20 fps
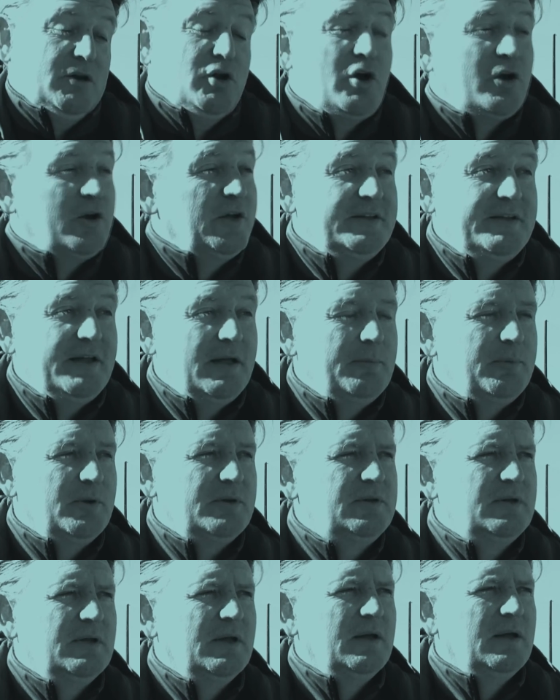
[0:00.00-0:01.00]
not ideal,
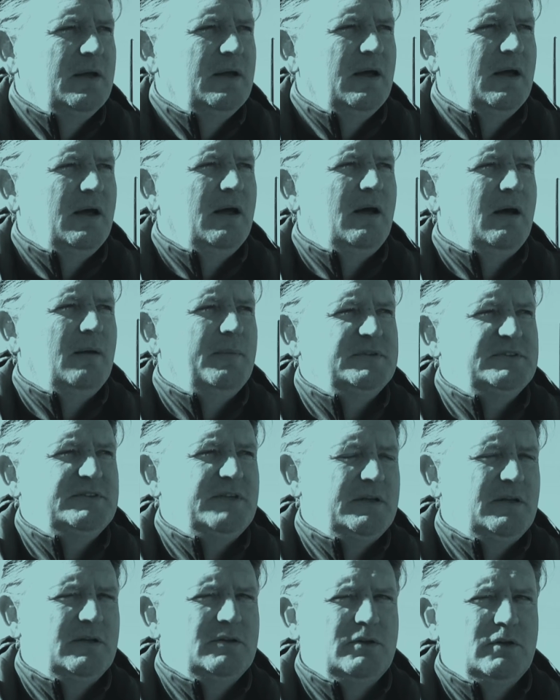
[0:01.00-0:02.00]
but as I
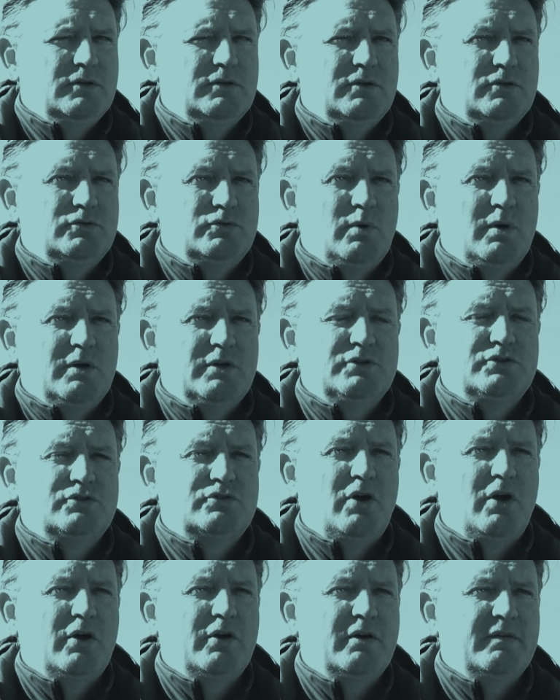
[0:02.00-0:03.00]
said, the squad is
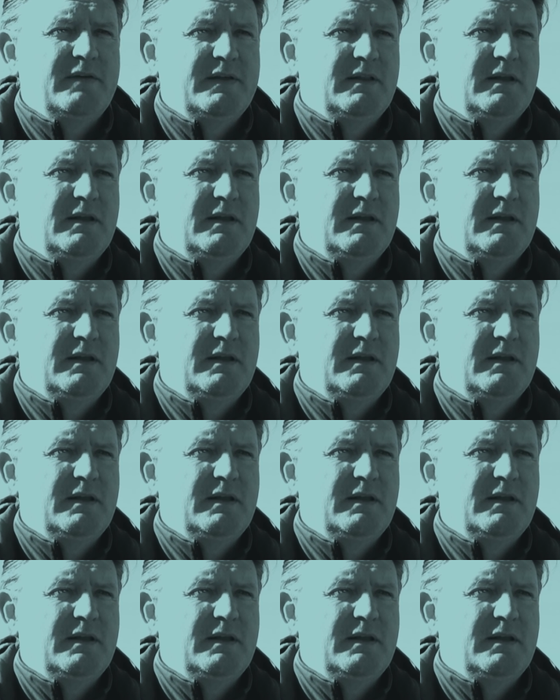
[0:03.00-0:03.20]
strong enough.